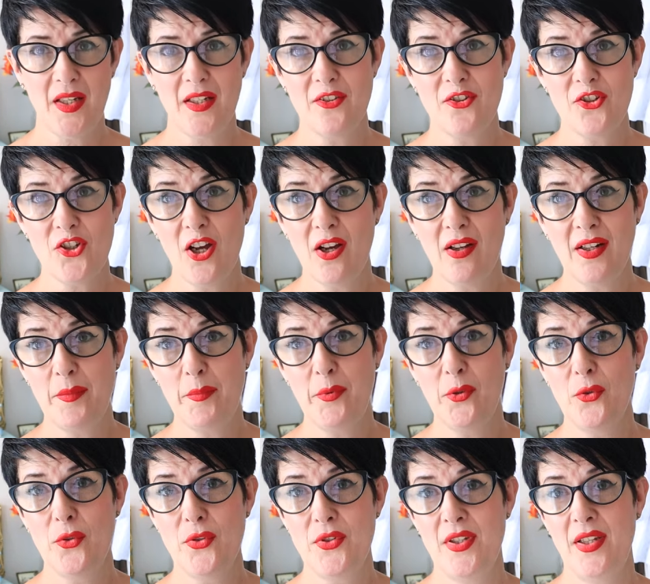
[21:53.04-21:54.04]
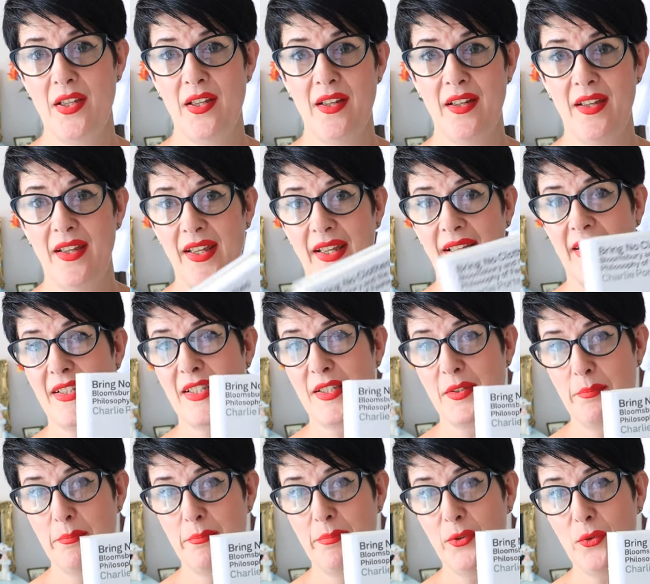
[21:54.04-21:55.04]
Charlie Porter
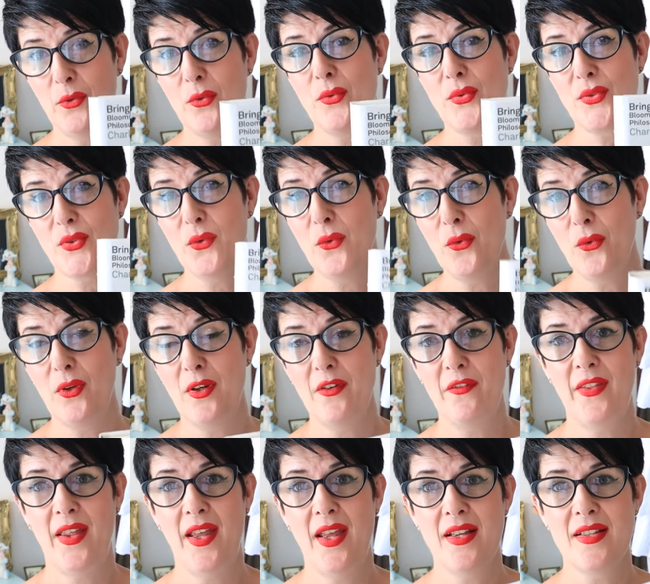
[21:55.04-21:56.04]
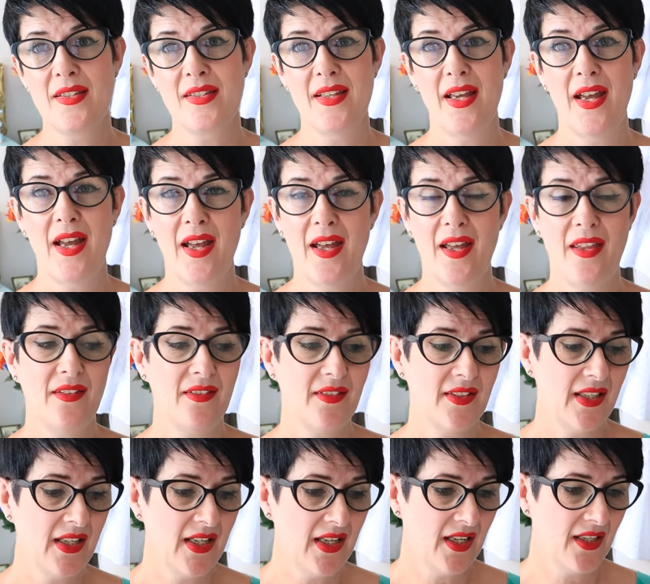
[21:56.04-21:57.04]
explores all of this, and
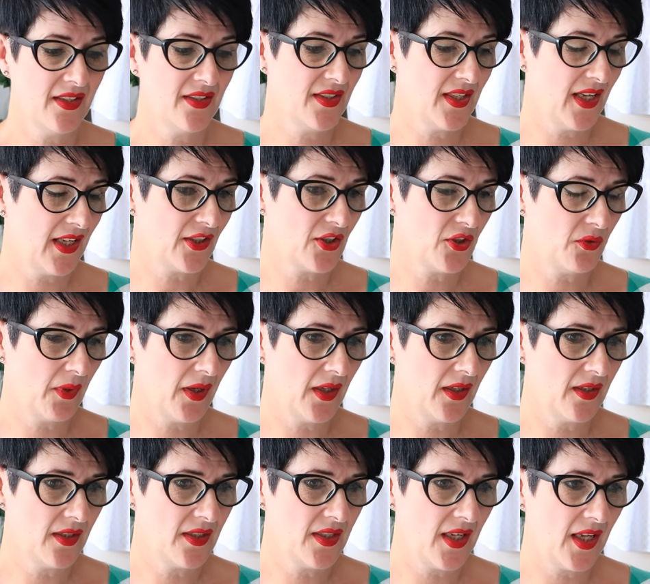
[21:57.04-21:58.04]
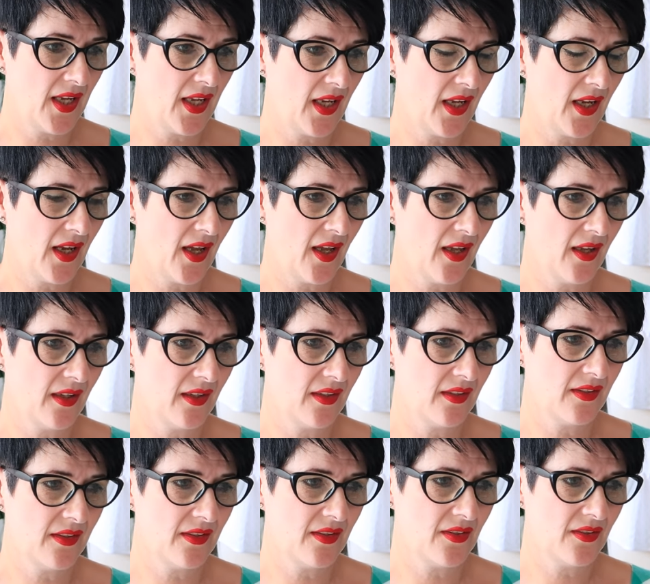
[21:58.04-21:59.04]
sexuality
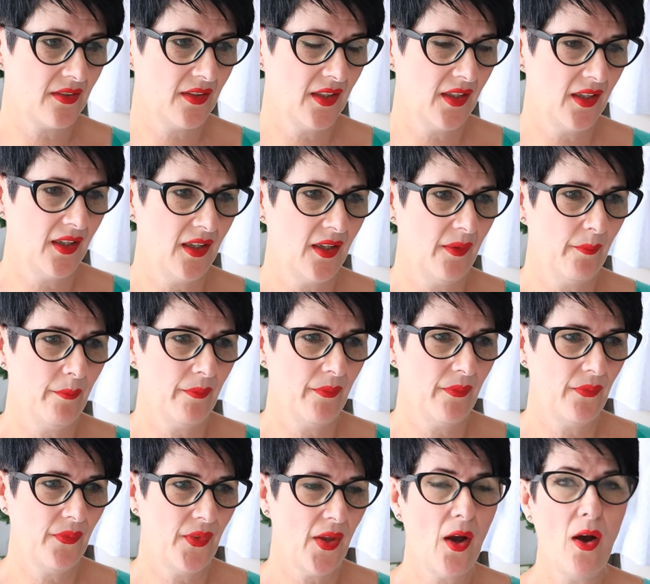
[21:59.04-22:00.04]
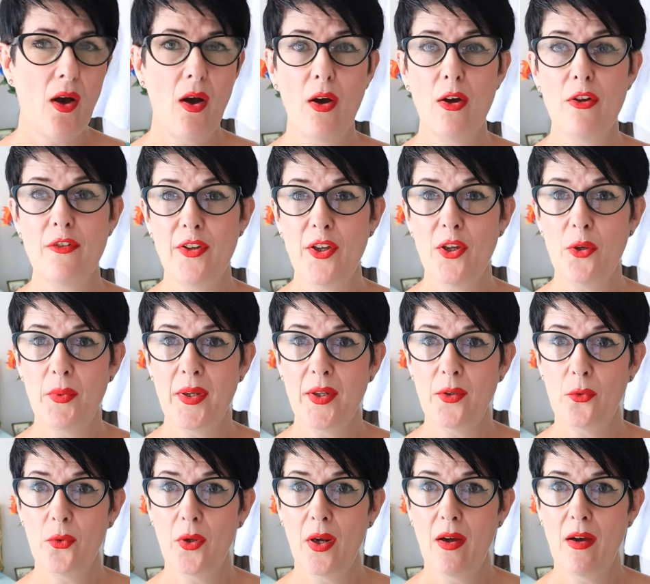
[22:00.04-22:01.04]
and the heart of who we
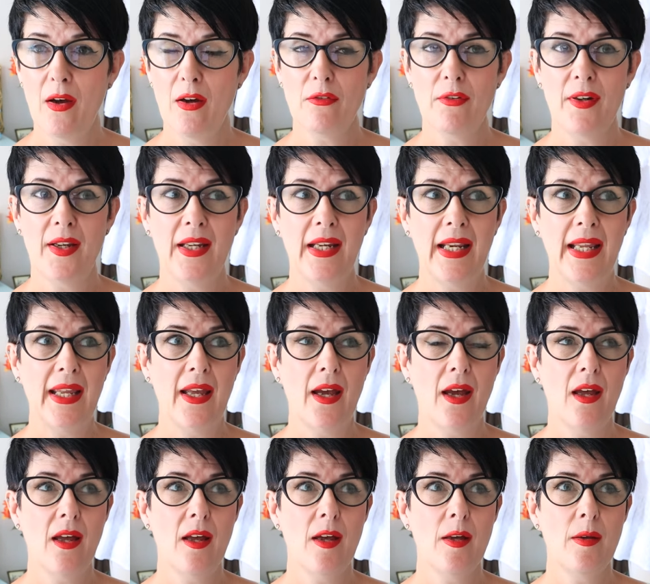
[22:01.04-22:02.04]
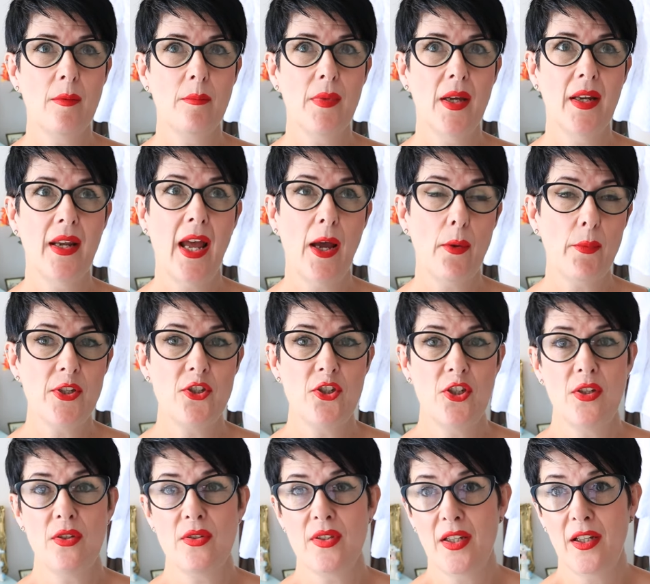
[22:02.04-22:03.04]
all are, really, and how we
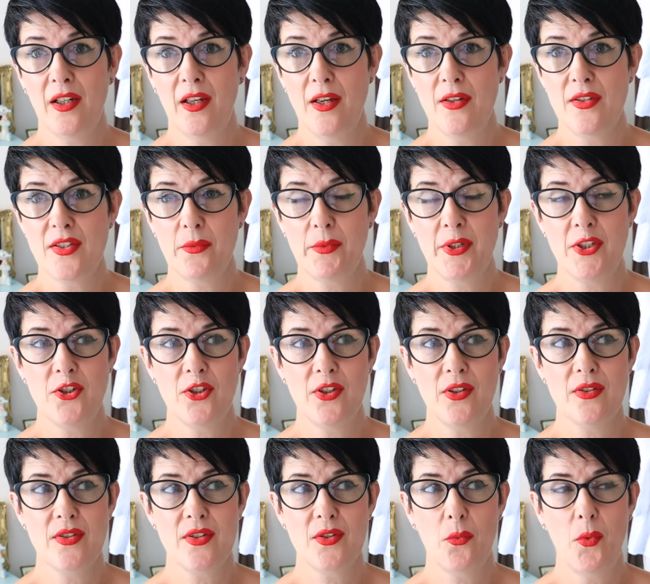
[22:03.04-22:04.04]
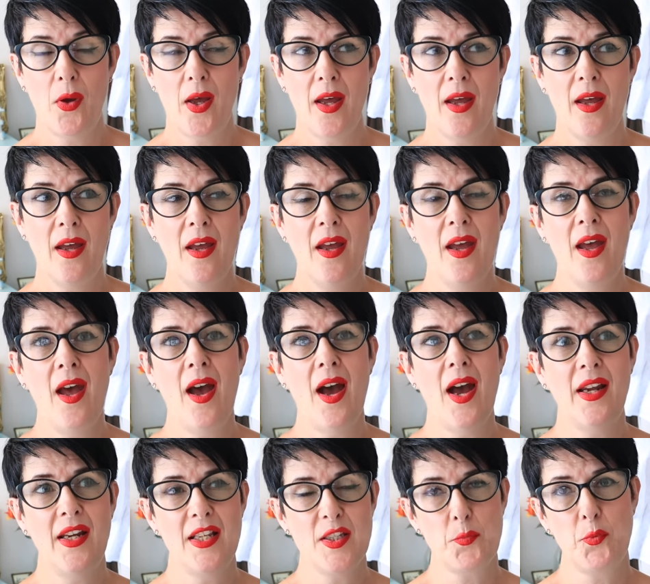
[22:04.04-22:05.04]
choose the clothes that we choose to wear.
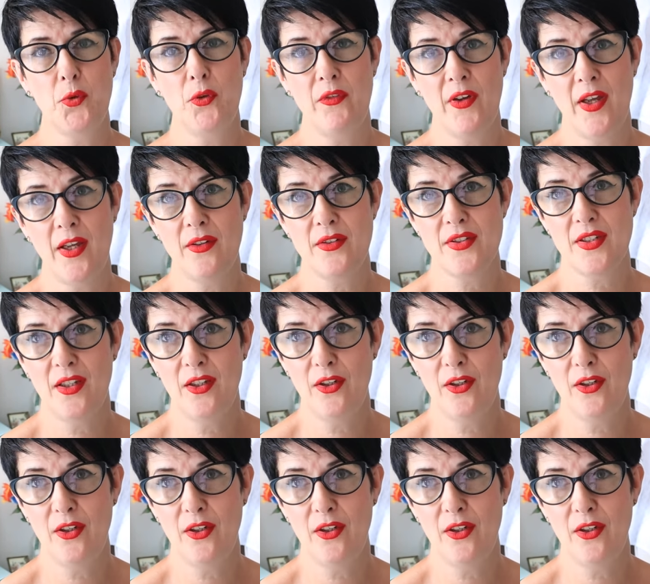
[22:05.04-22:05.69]
And it's provoked a